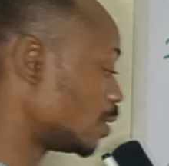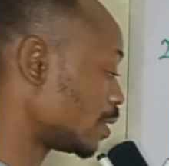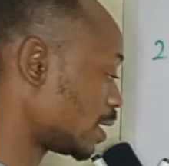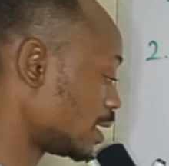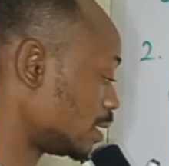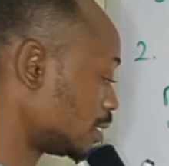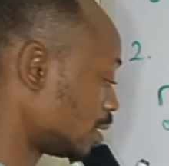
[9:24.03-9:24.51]

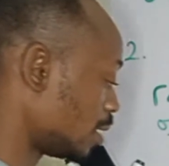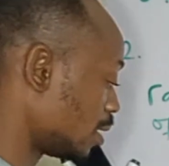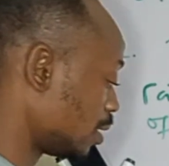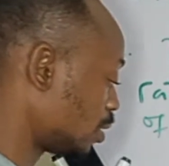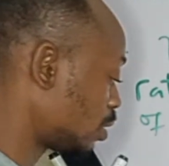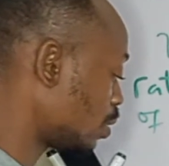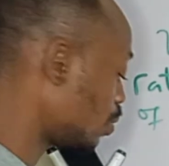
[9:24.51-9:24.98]
Okay,
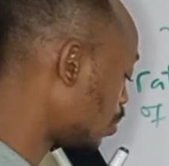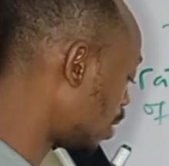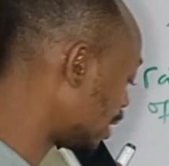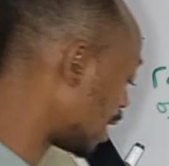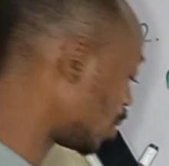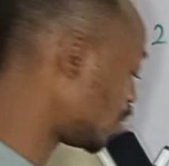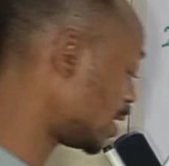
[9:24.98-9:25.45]
so
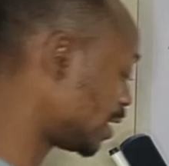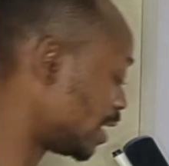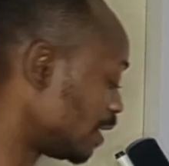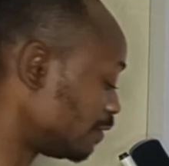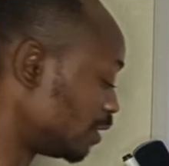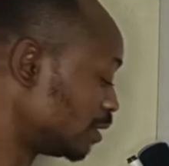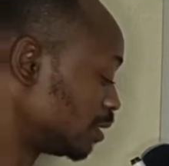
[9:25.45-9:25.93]
what are we
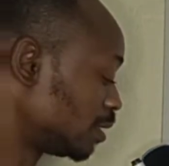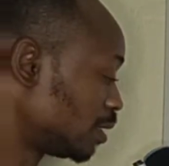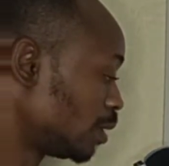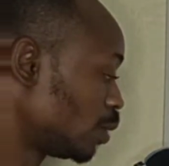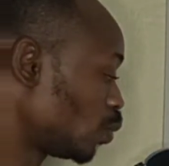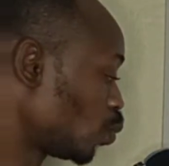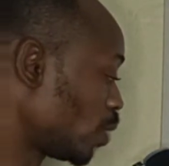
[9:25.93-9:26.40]
given?
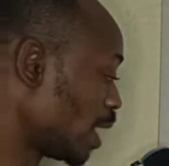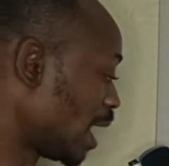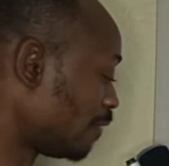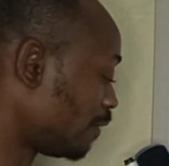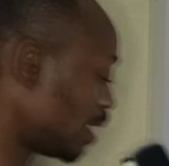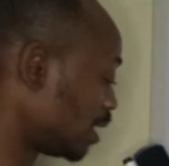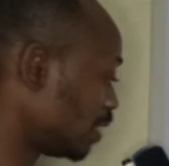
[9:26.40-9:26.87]
We
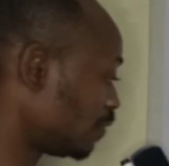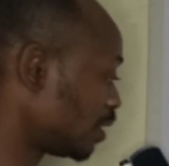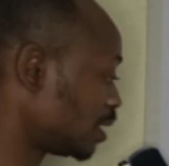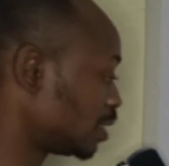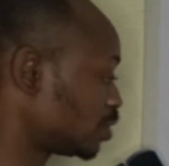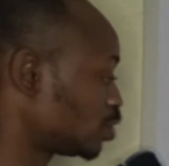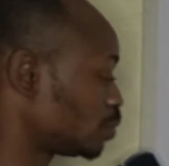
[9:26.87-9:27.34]
have our dv
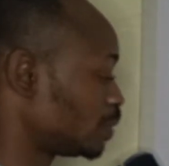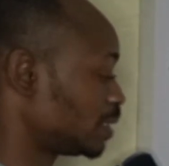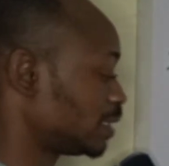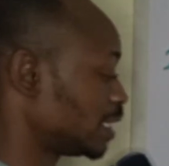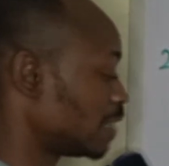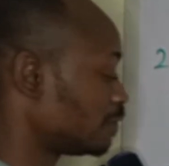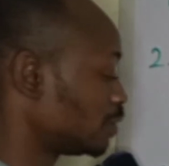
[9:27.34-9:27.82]
dt to be
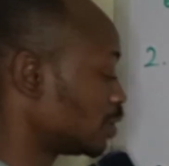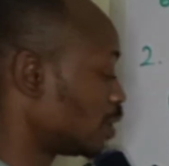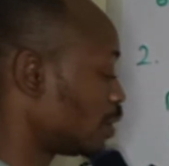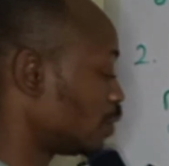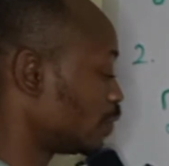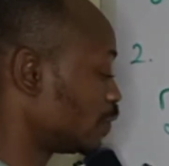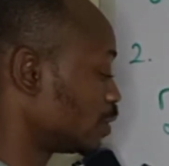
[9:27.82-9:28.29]
7
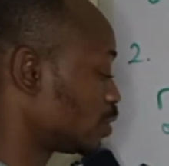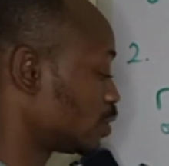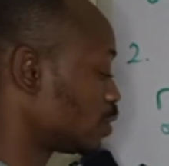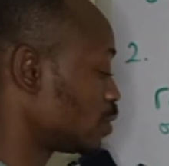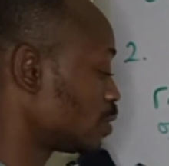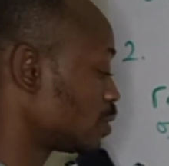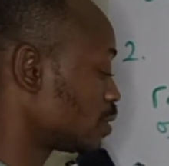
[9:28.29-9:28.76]
all over
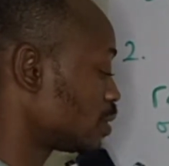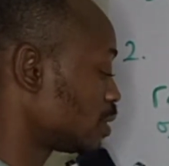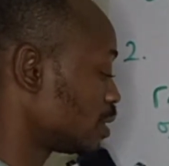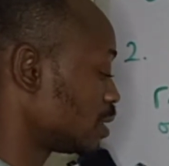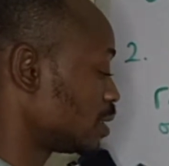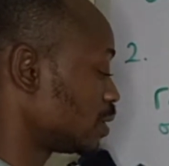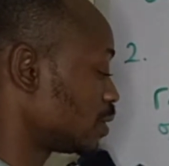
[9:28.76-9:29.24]
2.
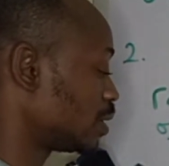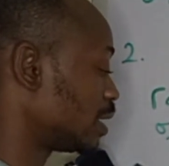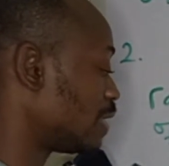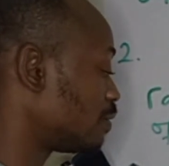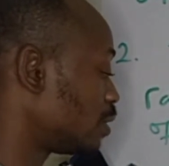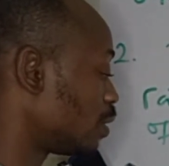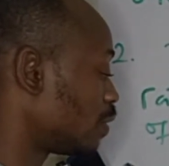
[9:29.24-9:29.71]
So
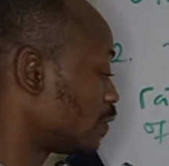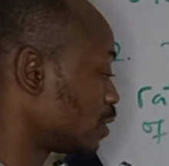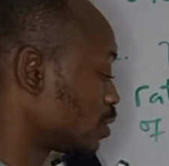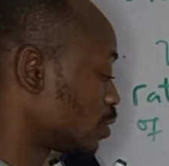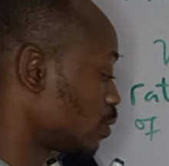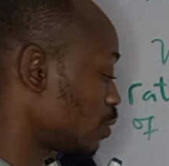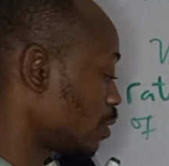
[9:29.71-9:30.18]
7 all over
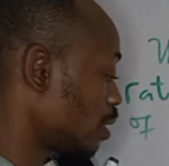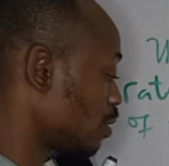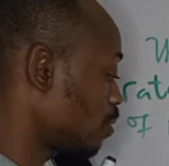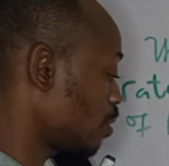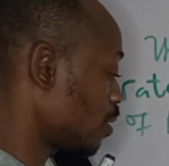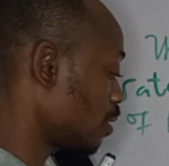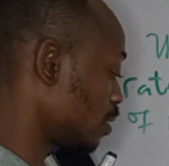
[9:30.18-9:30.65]
2
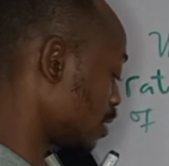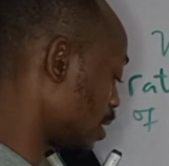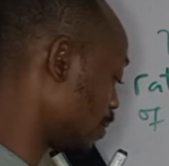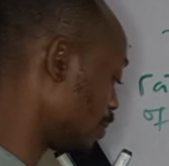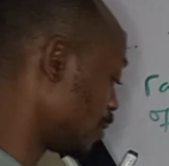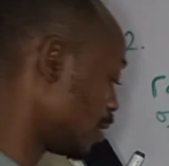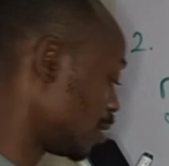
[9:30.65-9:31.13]
equals
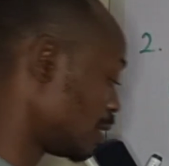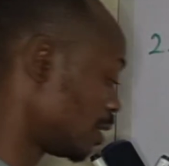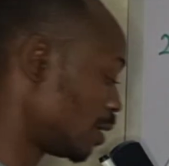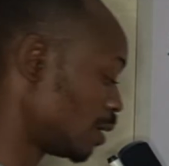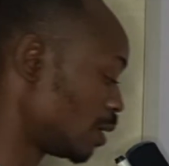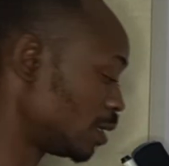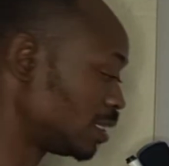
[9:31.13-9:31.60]

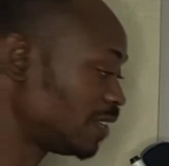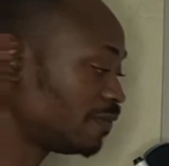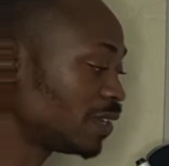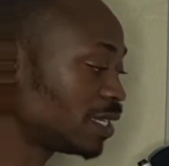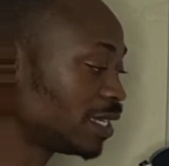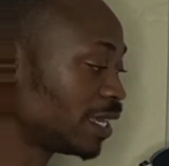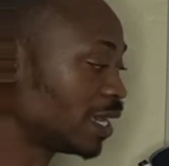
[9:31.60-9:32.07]

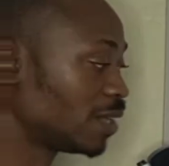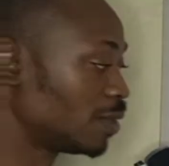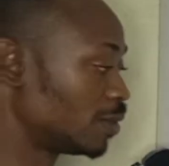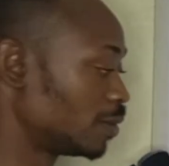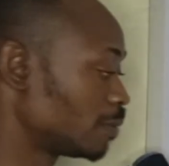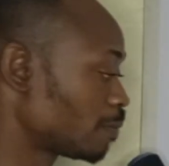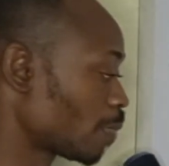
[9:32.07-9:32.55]
dv
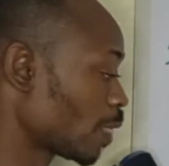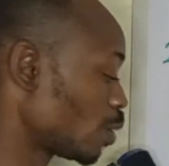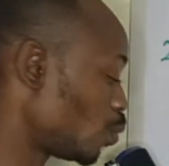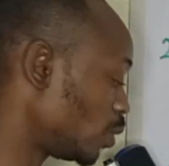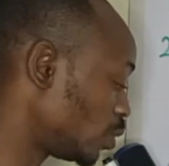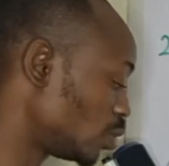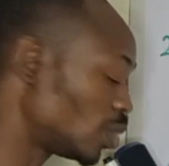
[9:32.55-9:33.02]
dl.
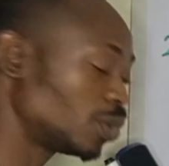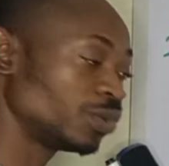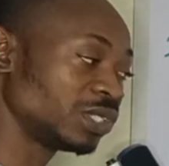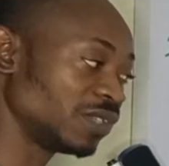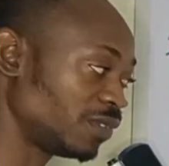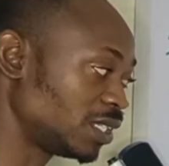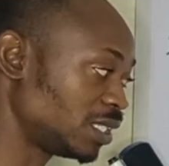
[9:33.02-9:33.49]
We do not know
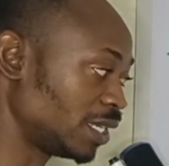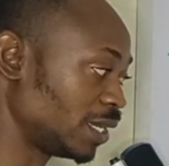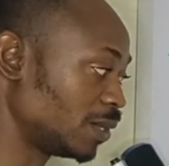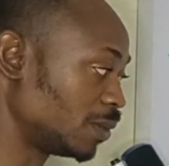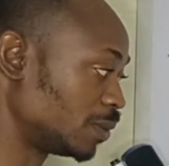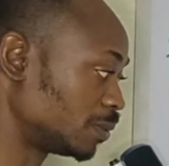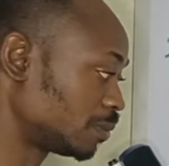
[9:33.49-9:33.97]
dv
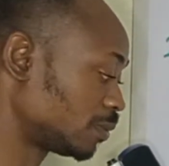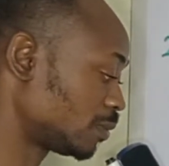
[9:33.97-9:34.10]
dl.